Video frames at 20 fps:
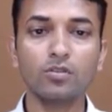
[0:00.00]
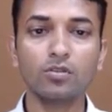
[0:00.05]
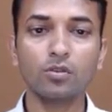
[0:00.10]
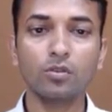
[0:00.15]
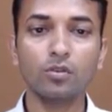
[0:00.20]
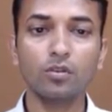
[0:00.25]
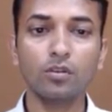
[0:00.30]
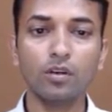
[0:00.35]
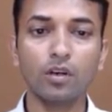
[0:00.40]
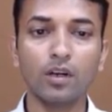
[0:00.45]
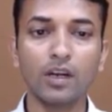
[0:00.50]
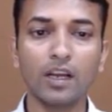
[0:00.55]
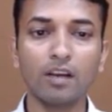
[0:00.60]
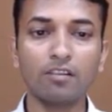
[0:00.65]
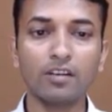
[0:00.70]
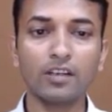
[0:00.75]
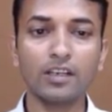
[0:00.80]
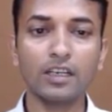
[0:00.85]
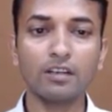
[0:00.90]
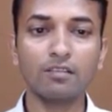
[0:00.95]
So
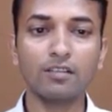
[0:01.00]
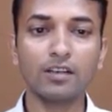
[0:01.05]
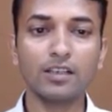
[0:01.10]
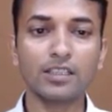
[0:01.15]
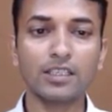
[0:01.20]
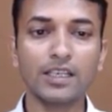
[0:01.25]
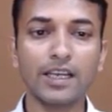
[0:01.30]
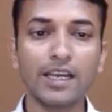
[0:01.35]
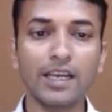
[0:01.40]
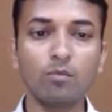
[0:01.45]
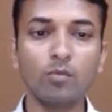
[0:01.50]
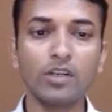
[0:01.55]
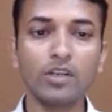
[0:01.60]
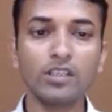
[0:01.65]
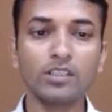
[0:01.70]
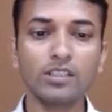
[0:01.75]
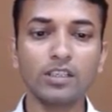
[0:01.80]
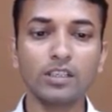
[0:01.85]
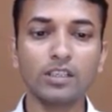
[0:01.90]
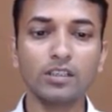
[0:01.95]
now it requires 9
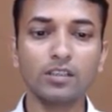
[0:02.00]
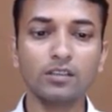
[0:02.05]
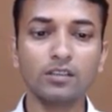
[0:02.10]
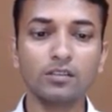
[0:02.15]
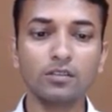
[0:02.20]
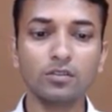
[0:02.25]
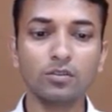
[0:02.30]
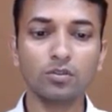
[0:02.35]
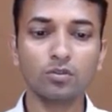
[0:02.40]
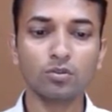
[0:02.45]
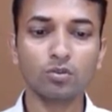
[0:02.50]
millisecond.